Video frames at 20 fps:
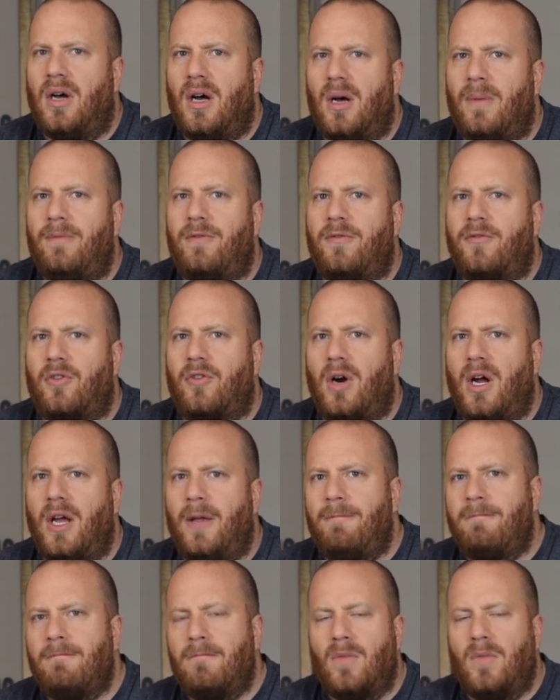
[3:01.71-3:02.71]
up
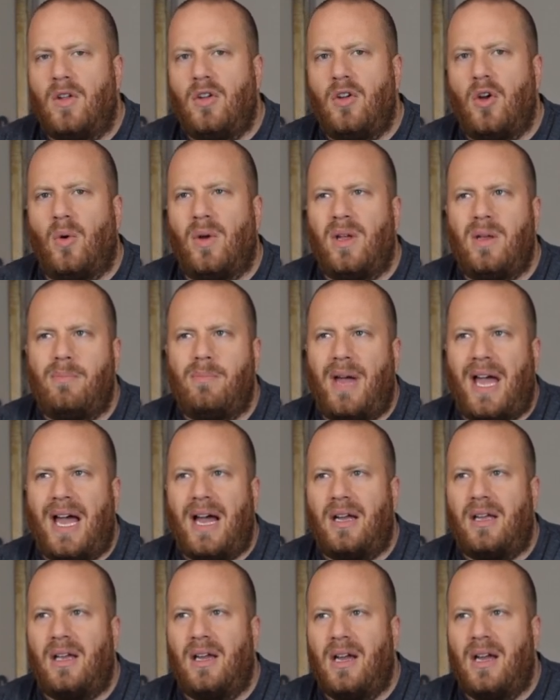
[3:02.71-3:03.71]
front. Going
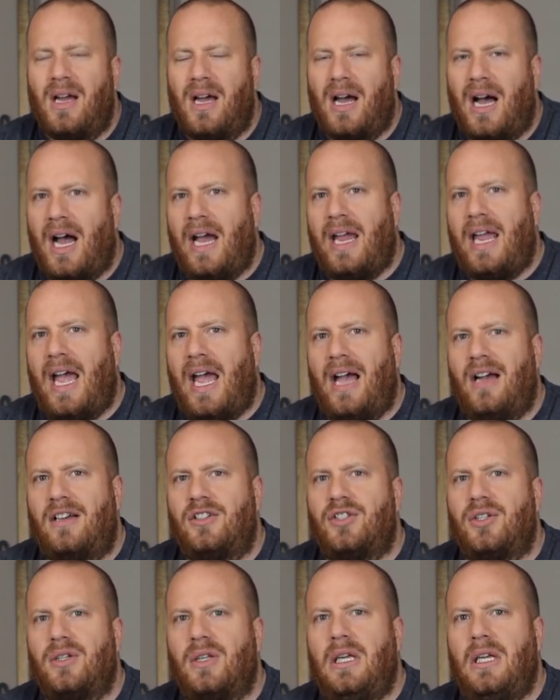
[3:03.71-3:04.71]
back, I
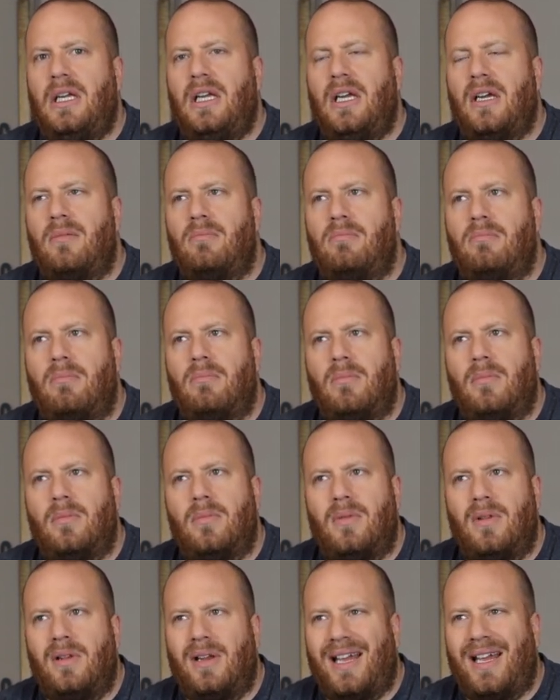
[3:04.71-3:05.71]
actually get
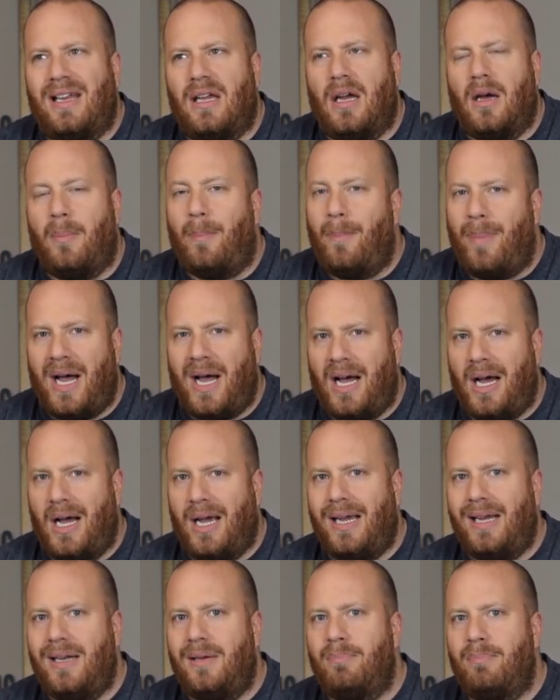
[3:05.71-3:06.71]
like a
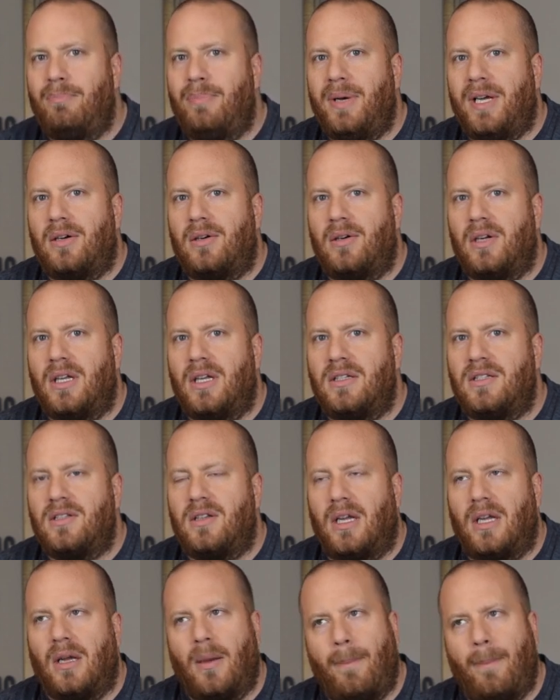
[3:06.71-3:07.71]
pine bitterness,
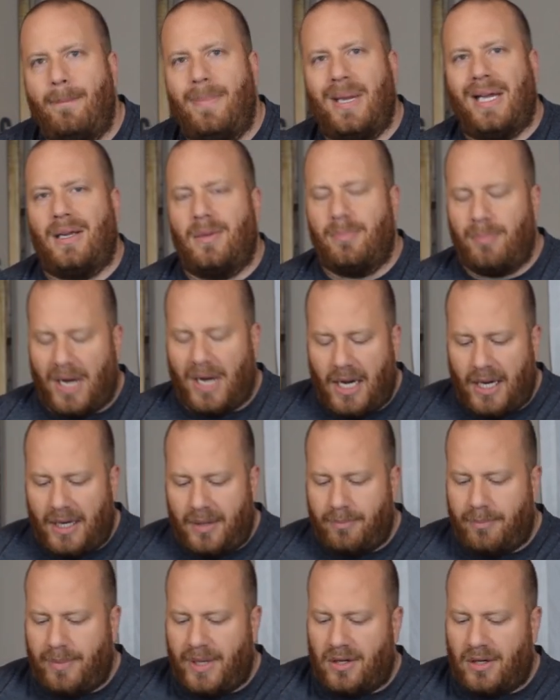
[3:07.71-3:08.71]
like a big
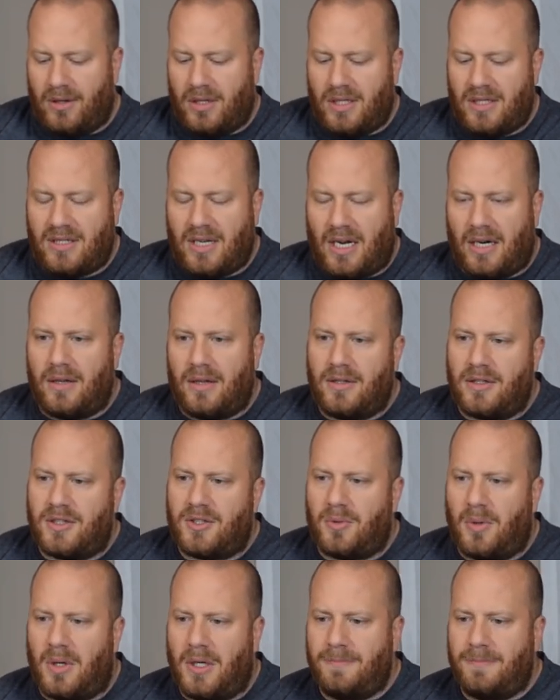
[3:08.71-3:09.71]
pine bitterness out of
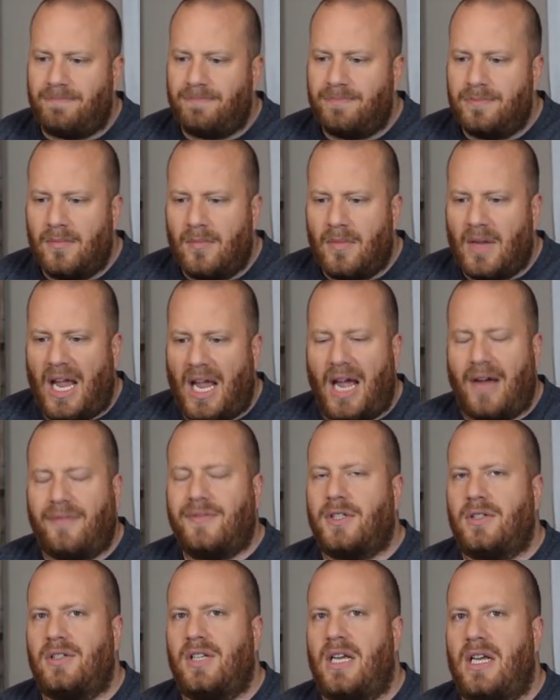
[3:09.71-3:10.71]
this one.
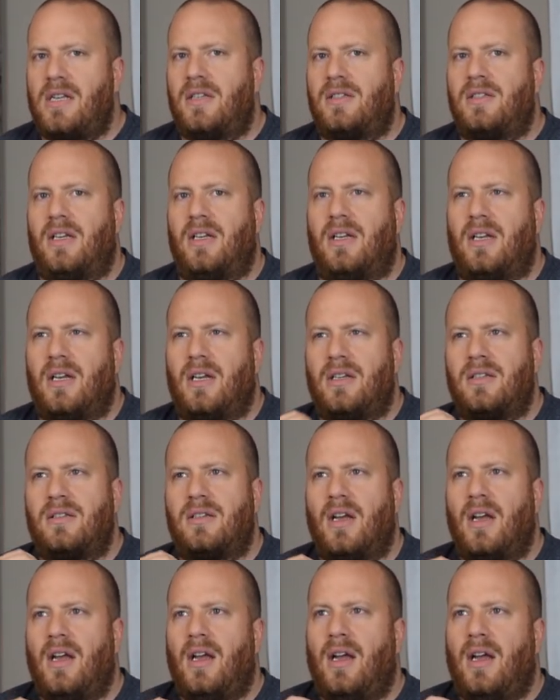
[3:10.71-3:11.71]
Aftertaste
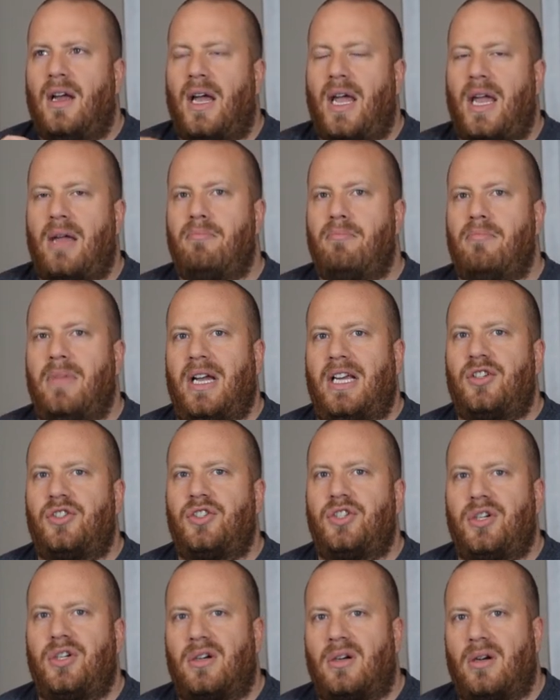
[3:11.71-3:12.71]
is a
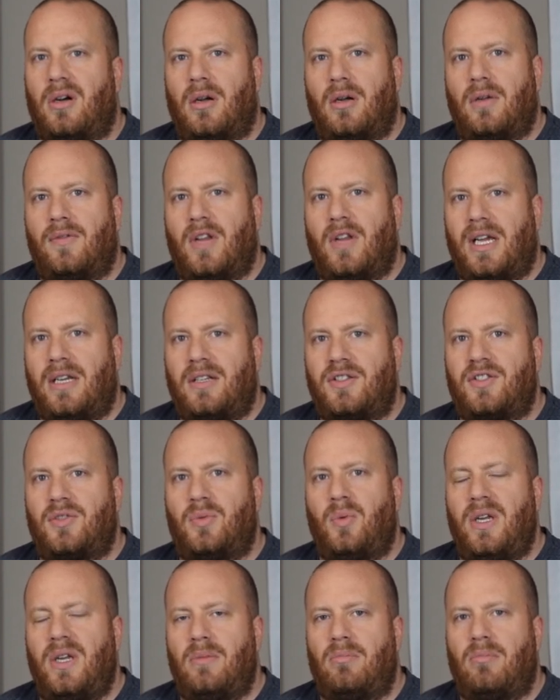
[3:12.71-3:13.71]
mixture of like
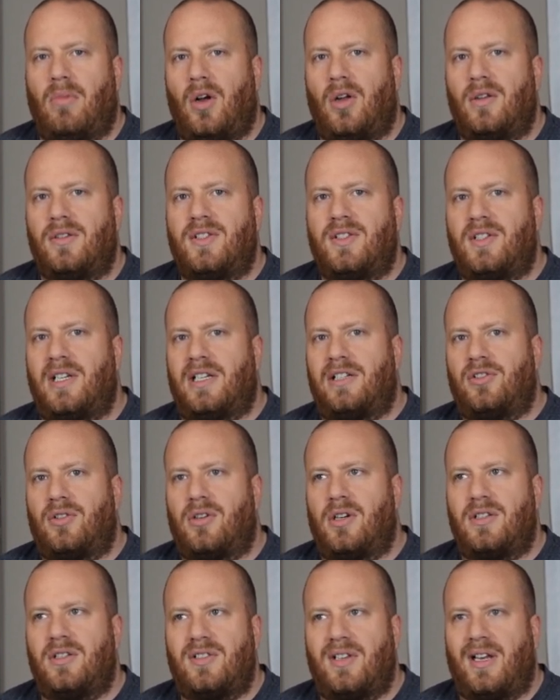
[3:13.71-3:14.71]
sweet malt,
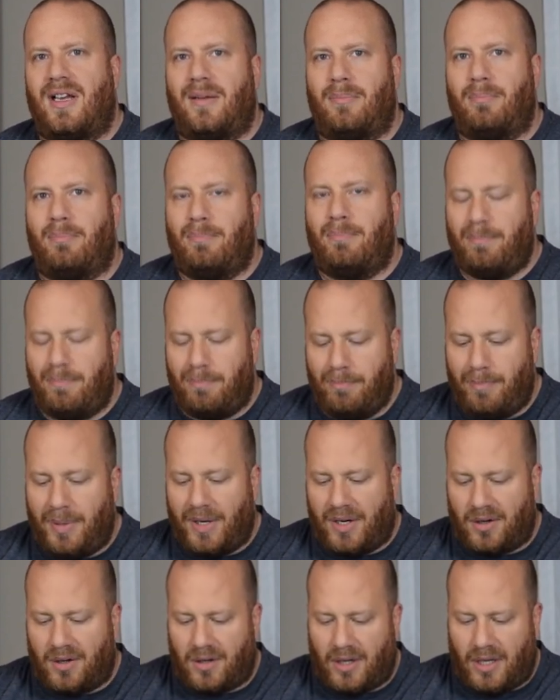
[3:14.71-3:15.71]
citrus, and
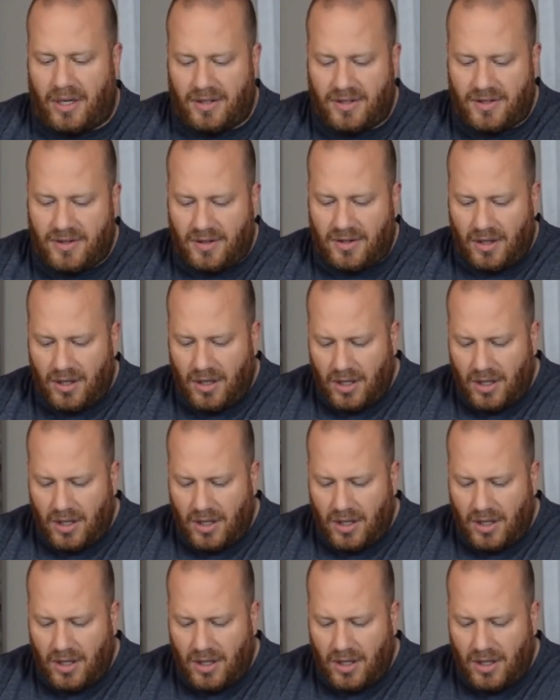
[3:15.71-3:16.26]
bitterness.